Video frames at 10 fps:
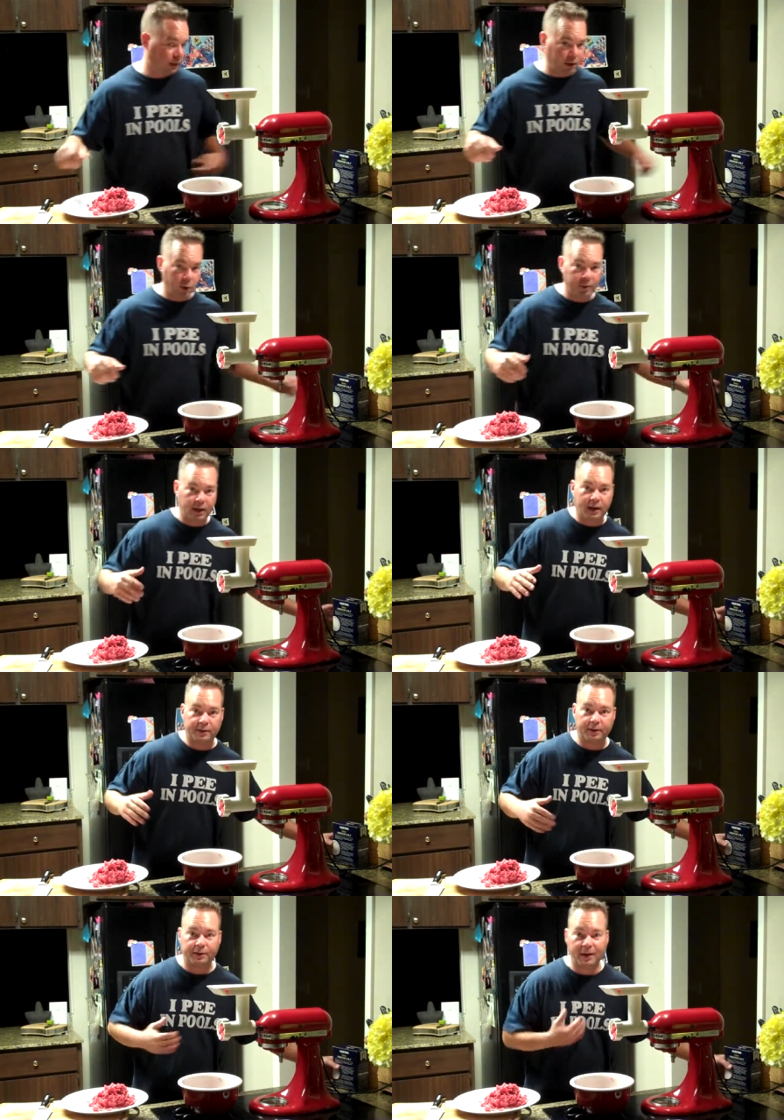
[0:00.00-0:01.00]
I hope you
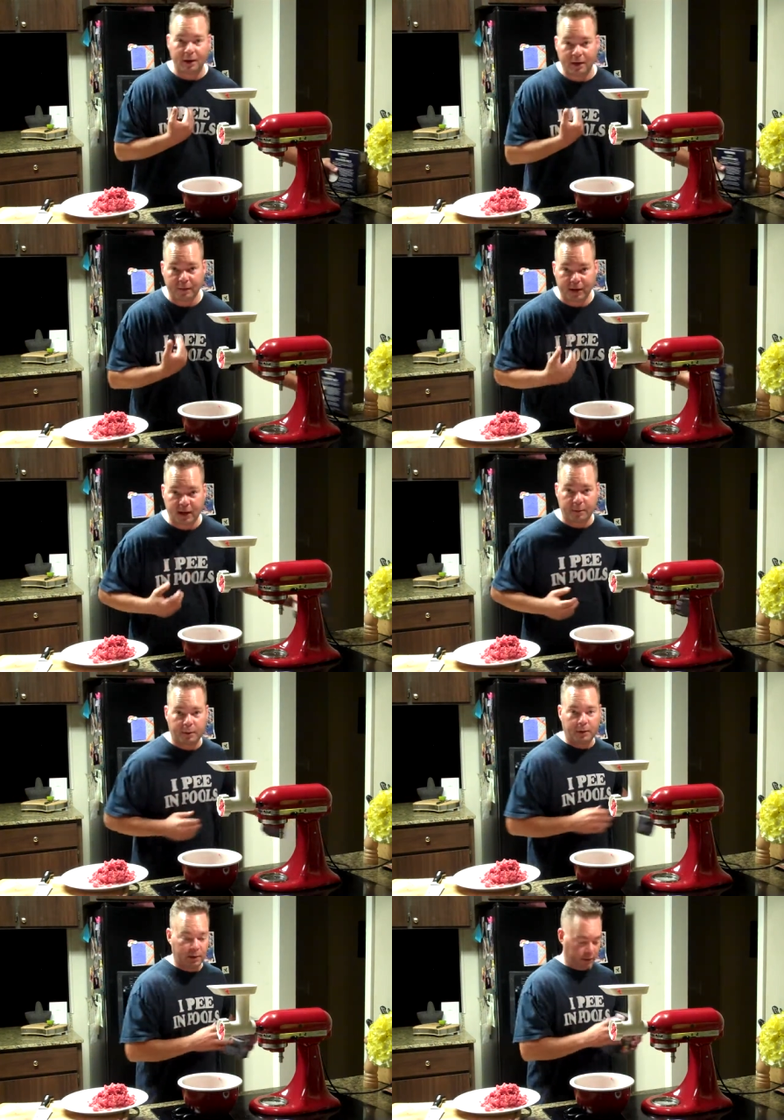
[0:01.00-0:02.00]
guys can see. I don't have a
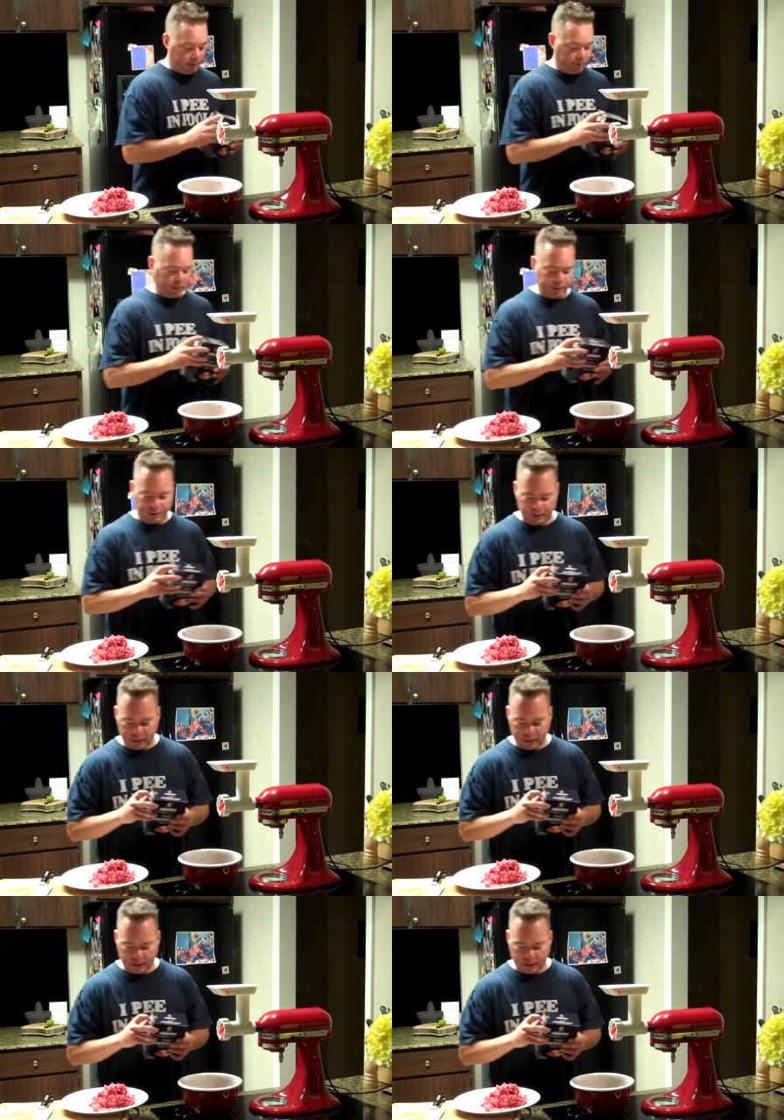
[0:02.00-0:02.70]
camera person